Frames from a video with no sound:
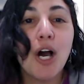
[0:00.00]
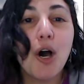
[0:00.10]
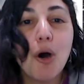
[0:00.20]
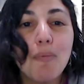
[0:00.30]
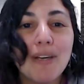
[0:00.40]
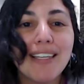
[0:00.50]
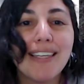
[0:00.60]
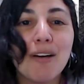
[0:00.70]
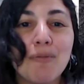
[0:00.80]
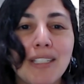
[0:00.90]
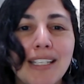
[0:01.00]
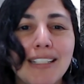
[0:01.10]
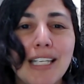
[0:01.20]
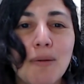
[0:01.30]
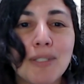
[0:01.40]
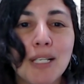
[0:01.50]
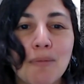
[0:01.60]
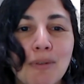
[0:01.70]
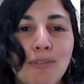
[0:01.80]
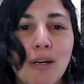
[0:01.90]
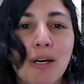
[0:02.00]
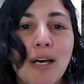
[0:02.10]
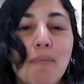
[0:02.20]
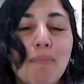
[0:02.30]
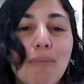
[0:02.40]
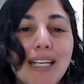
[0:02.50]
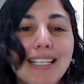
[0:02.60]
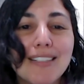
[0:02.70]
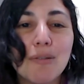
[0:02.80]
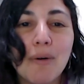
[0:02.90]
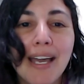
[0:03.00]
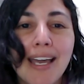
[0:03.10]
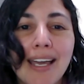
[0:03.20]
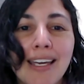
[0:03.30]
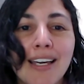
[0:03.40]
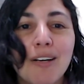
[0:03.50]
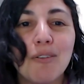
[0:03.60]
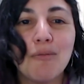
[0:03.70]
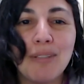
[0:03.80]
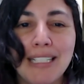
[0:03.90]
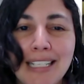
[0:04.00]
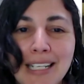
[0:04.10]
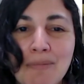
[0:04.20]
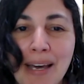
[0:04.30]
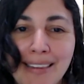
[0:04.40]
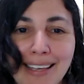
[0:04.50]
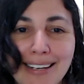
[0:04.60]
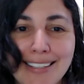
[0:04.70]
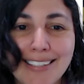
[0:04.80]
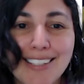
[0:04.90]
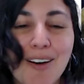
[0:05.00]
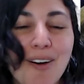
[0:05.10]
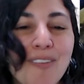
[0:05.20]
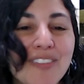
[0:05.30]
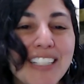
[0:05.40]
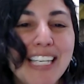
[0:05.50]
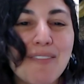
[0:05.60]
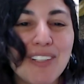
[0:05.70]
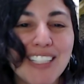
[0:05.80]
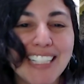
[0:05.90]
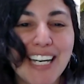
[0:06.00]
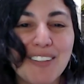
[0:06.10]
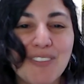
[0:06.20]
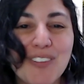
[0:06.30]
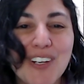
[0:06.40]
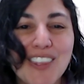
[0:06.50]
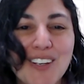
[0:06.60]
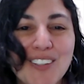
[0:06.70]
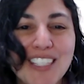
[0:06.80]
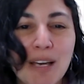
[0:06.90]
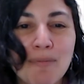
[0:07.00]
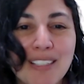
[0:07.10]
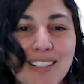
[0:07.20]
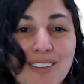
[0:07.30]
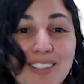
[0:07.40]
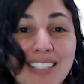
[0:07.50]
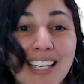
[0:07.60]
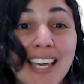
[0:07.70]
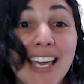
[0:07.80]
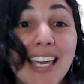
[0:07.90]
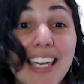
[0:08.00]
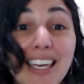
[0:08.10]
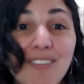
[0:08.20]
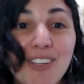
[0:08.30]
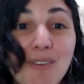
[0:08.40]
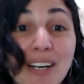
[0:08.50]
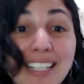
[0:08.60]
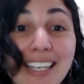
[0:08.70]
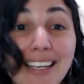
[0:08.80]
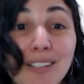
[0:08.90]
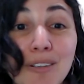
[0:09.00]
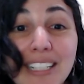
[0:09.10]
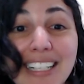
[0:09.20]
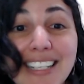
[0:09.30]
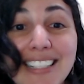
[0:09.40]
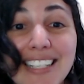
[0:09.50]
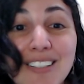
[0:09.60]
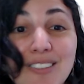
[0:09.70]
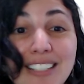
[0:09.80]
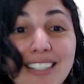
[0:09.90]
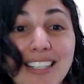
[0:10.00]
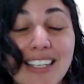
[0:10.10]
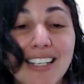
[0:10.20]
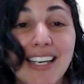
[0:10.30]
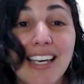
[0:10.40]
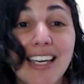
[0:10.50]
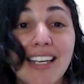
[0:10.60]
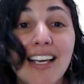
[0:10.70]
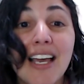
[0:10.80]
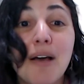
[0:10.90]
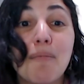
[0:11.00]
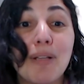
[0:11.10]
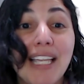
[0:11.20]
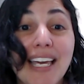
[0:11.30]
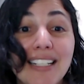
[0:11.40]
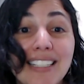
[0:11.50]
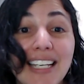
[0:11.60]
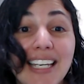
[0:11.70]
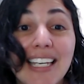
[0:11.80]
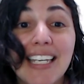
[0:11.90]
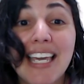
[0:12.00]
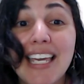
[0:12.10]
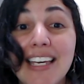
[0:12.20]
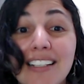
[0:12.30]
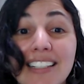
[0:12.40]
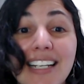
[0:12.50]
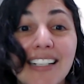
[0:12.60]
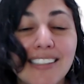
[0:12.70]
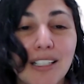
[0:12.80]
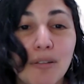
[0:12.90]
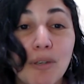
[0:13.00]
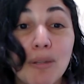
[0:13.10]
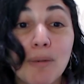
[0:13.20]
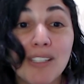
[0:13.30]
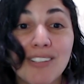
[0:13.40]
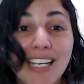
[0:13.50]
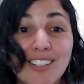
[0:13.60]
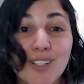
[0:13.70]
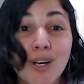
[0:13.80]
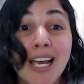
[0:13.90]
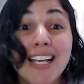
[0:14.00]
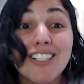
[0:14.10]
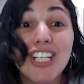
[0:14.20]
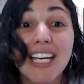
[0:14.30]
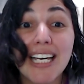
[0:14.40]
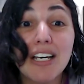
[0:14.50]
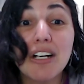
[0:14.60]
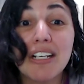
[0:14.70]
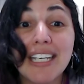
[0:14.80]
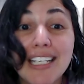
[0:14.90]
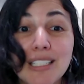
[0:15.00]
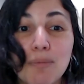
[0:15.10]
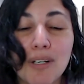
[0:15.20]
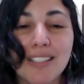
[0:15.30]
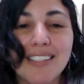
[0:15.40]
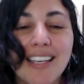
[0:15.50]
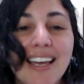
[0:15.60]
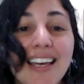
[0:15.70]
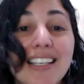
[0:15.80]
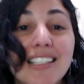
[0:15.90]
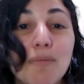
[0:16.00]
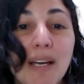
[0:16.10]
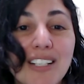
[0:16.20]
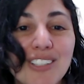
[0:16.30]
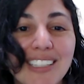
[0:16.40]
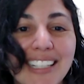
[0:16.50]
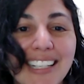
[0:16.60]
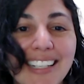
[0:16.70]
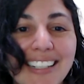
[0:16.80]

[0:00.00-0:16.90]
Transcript: hoping that we can keep some of the bunnies away who've been eating my lettuce. So keep a lookout for those episodes. If you want to get your kids interested in planting and connecting with Mother Nature, check out our kids' books, especially